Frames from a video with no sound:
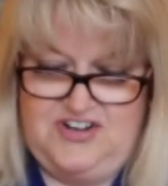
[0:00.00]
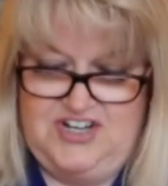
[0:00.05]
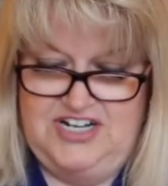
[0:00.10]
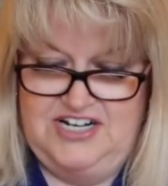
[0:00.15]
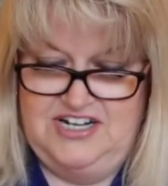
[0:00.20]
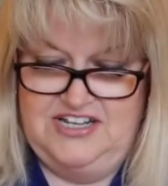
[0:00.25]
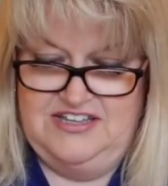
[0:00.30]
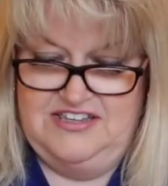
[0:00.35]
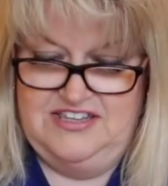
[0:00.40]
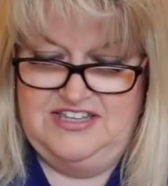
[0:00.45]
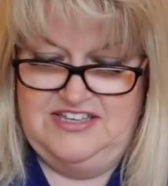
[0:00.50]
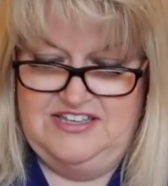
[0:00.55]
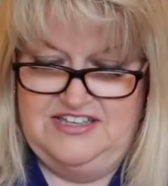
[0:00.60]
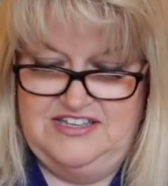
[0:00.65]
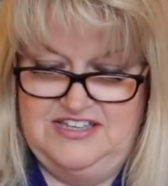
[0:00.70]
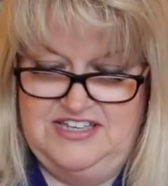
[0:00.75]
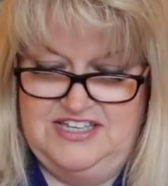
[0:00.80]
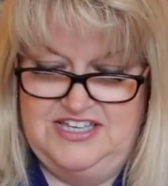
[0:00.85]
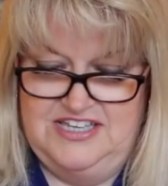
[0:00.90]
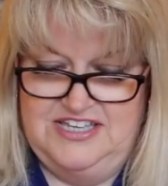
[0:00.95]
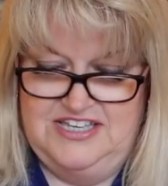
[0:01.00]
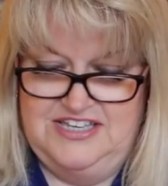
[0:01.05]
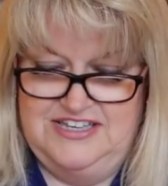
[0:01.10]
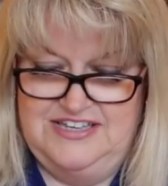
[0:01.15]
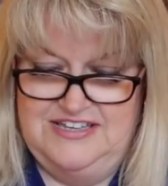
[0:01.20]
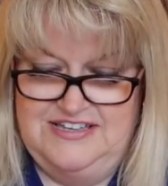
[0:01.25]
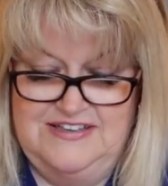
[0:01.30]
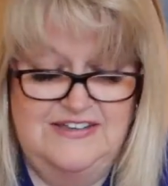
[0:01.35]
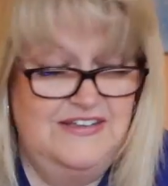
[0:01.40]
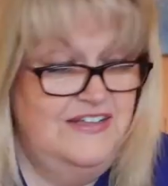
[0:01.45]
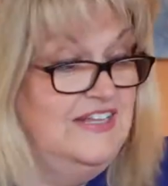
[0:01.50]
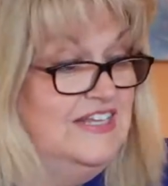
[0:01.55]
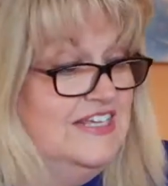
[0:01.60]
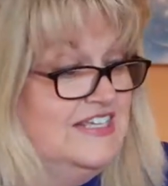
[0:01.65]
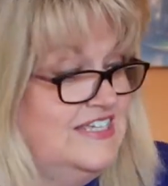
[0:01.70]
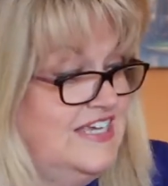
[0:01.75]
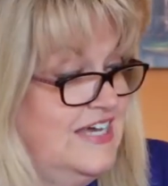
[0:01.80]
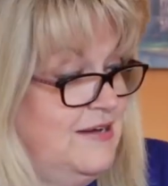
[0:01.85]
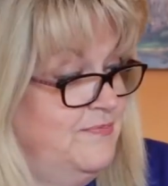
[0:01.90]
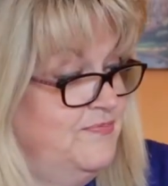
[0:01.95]
really like that.
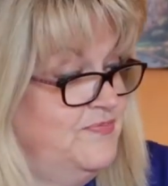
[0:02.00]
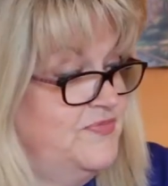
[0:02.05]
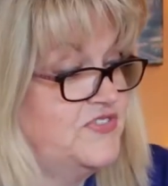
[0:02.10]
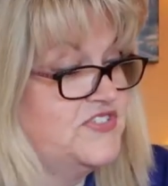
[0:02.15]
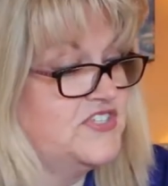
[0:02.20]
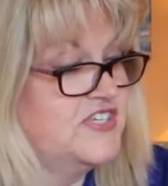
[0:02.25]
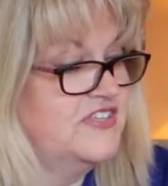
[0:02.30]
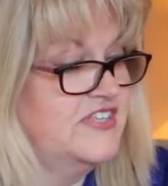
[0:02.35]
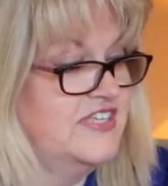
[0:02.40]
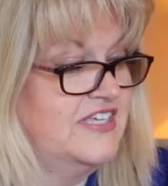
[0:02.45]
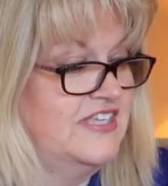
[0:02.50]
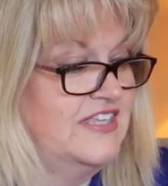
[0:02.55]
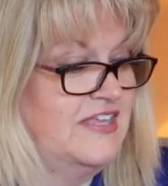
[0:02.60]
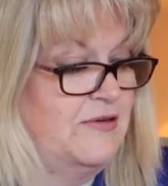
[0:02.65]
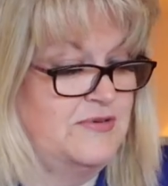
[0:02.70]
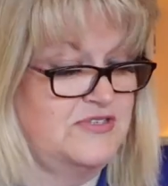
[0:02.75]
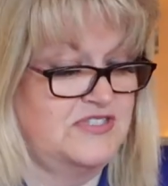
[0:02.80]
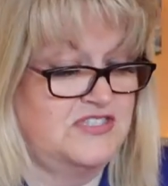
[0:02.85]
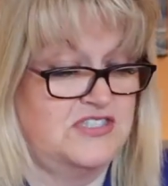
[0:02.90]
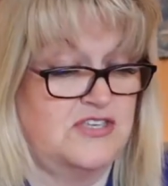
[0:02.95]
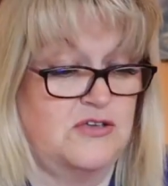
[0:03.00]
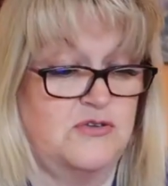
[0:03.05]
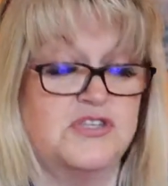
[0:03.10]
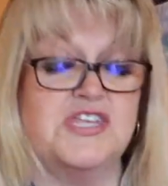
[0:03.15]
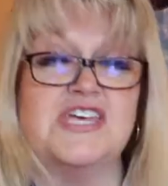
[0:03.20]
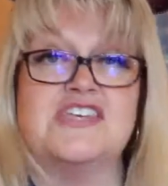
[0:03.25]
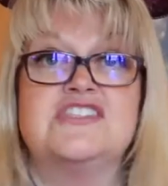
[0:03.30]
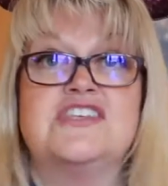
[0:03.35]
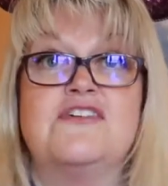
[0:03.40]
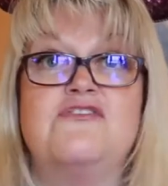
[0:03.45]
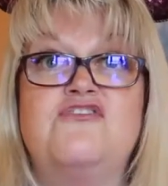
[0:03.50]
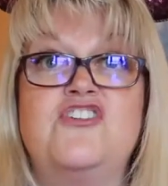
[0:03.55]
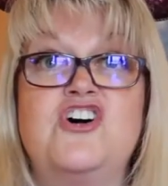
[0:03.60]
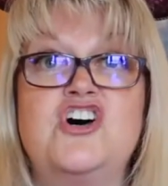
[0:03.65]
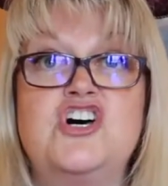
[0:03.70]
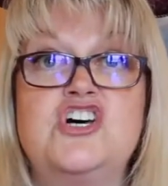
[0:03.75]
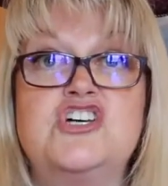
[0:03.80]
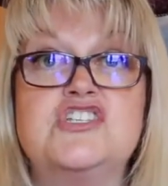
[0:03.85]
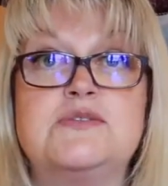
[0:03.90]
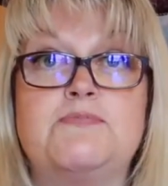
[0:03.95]
Yeah, so there is. So that's the
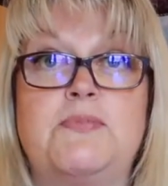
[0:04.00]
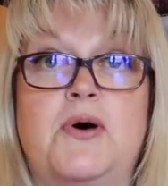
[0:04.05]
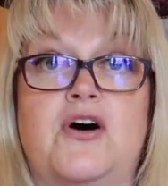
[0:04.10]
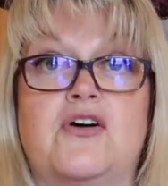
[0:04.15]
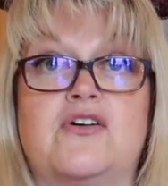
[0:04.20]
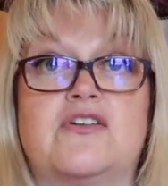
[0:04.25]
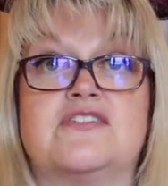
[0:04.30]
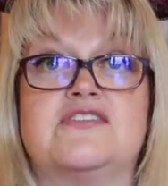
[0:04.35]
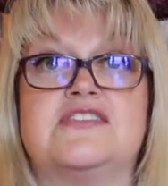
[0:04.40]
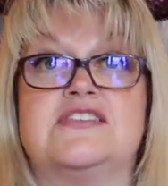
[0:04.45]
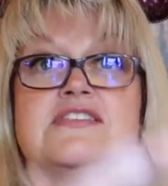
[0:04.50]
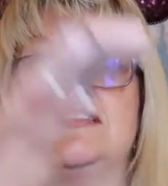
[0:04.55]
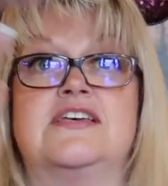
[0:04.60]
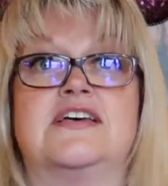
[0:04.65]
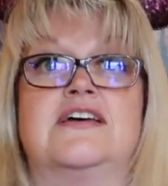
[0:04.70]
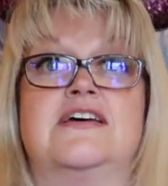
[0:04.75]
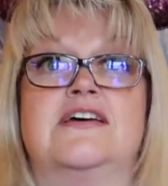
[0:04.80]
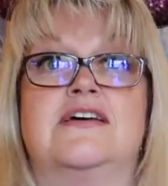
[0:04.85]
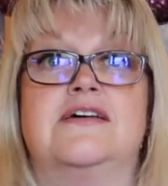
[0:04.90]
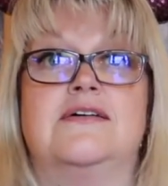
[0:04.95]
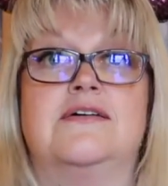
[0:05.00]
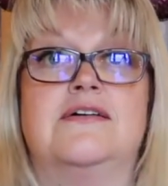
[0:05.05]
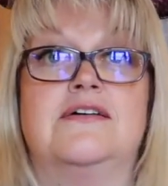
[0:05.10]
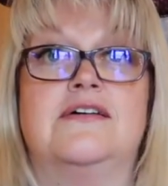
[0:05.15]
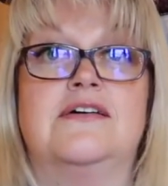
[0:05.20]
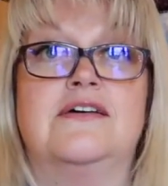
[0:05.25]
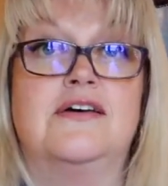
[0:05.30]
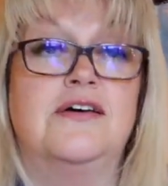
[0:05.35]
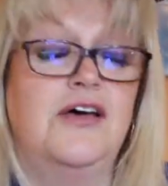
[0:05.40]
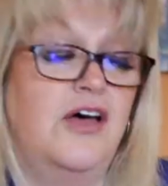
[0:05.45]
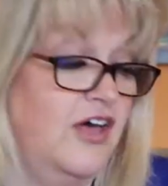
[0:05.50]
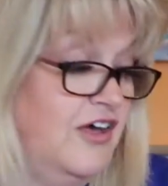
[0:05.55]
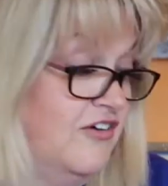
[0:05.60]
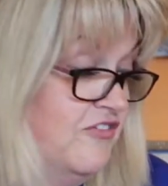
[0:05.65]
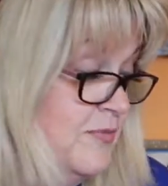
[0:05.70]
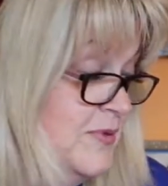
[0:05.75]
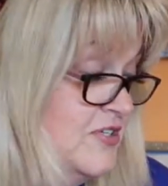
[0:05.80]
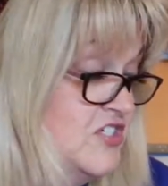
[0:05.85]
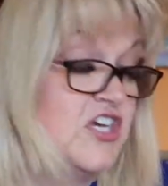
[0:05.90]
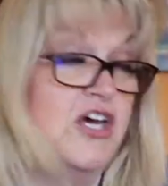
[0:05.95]
first box.
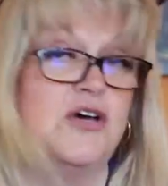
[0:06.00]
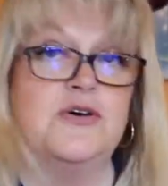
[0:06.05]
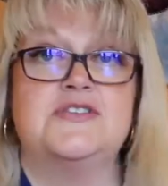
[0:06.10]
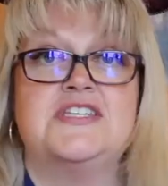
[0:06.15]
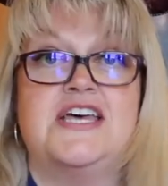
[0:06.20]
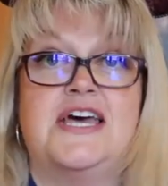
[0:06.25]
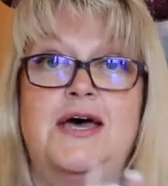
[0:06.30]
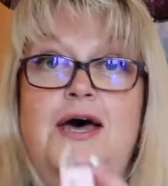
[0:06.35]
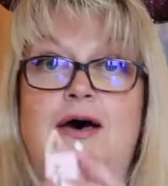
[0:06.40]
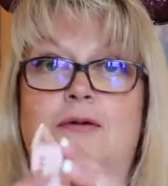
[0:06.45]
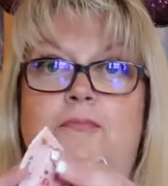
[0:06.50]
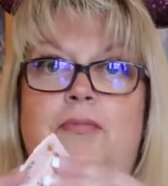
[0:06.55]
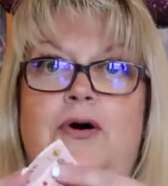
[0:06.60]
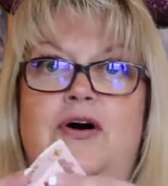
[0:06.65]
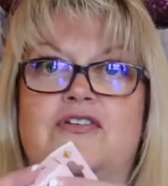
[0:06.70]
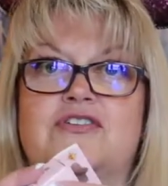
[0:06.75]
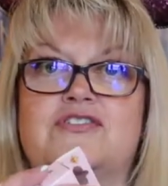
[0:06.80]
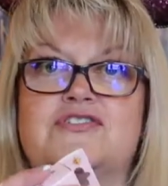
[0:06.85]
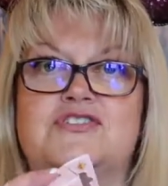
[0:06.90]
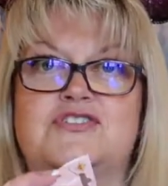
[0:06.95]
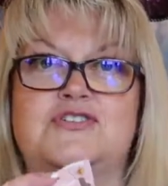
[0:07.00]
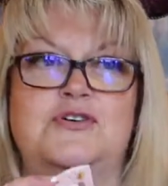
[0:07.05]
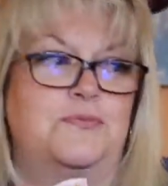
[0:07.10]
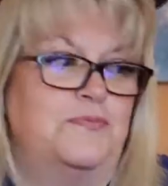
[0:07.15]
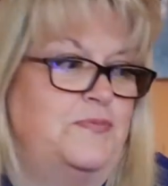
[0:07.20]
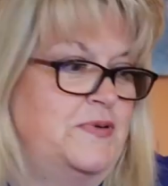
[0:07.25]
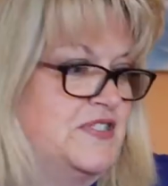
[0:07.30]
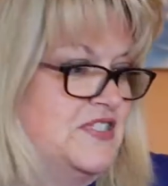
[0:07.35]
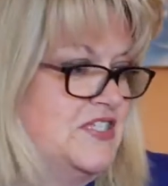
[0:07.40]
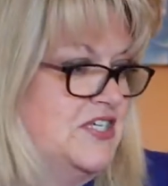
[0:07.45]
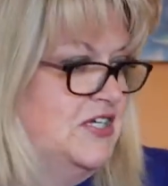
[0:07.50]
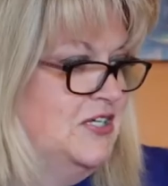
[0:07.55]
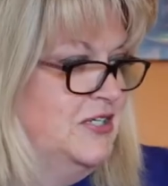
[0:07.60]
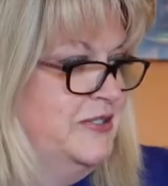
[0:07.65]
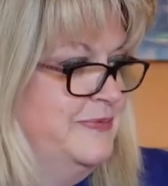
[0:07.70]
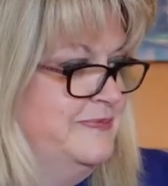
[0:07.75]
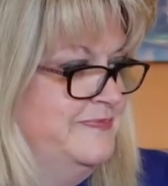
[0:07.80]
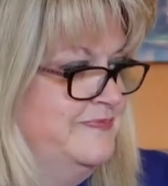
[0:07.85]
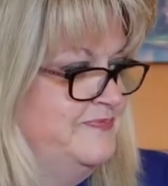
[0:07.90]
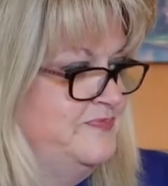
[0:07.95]
Over my shoulder, box number
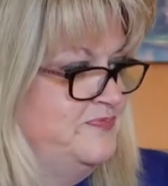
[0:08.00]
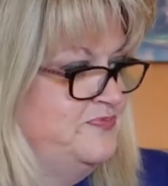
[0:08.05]
2.